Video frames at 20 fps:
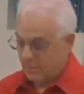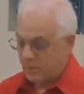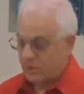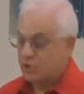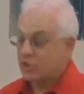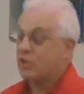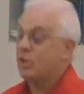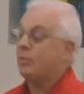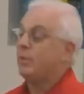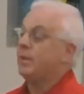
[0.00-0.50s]

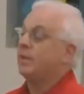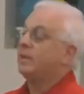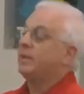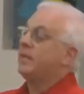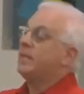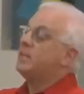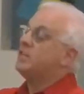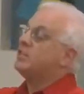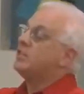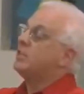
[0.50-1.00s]
She
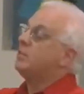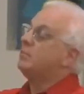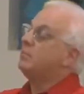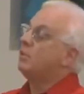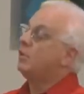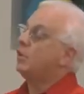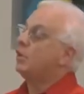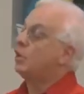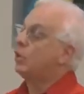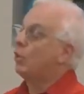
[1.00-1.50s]
released him
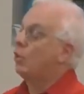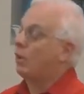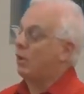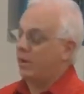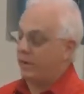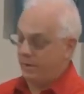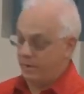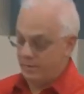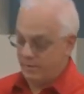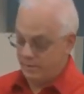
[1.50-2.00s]
to the
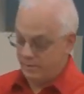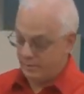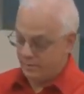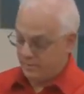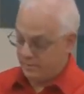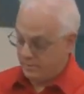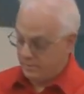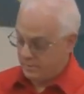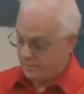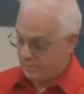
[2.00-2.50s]
Lord
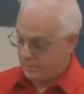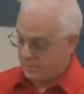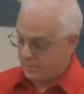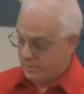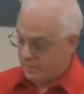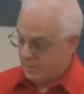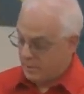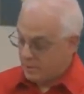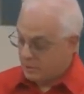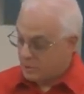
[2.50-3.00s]

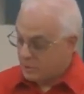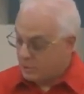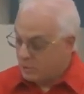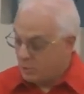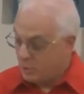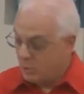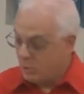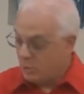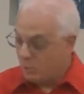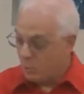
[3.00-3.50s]
to
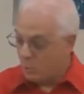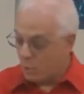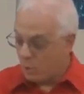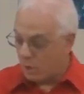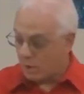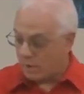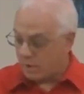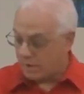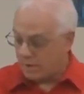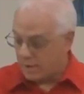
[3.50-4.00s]
do the
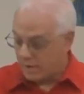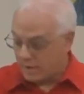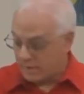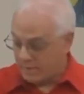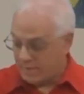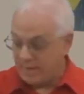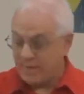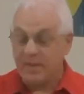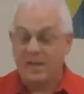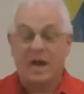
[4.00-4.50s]

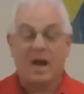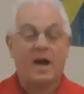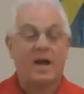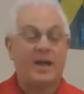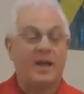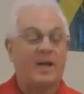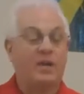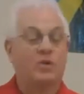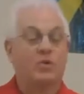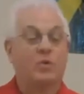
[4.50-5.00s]
work that
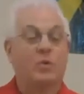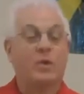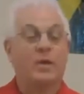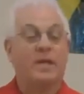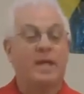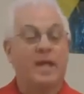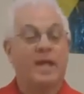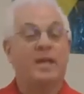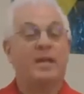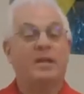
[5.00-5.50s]
God had
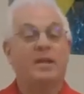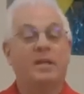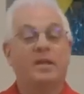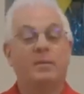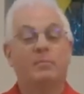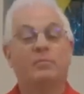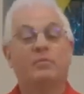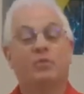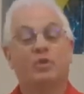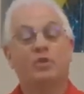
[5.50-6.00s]
created
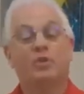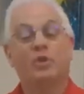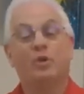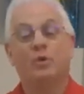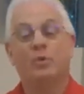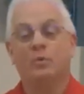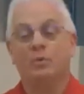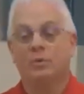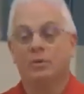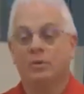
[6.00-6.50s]
him to
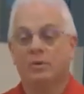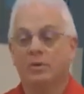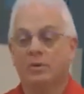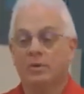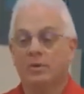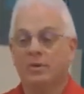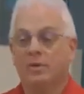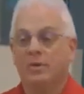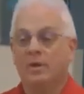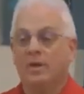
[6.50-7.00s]
do.
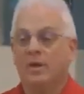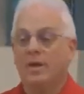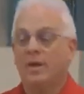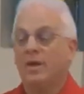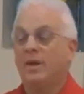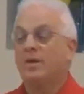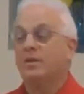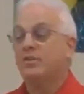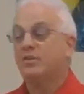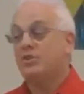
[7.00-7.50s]

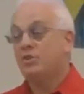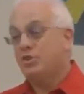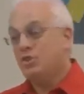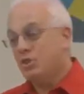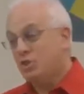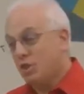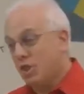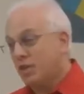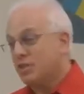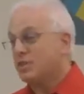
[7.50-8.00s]

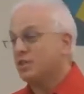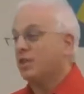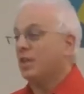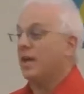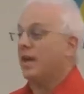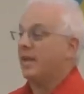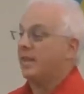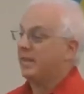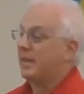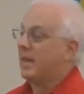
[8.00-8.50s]
Just
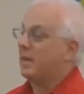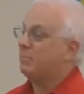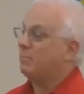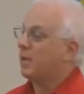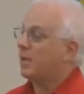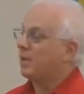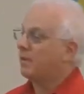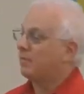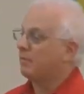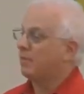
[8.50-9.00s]
like that
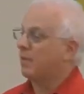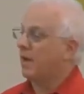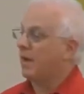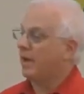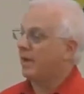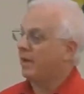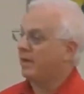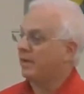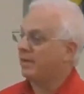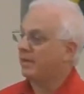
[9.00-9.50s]

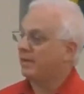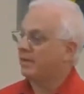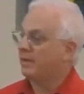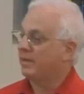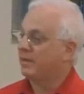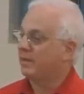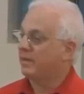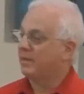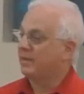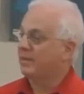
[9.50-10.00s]
butterfly
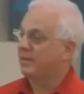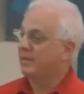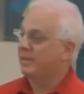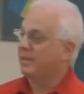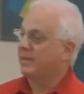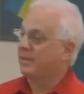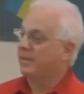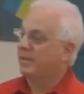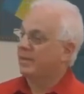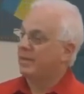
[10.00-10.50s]

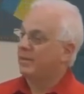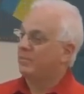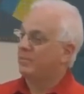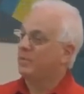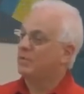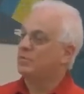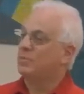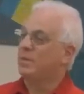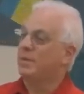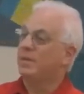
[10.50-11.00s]

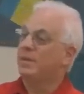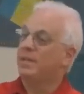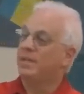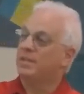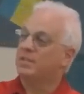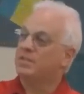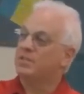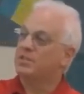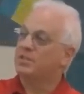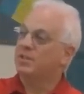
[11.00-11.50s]
was
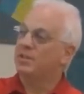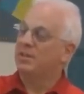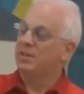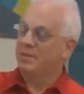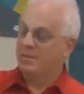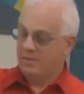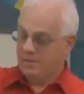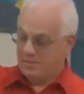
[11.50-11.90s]
released.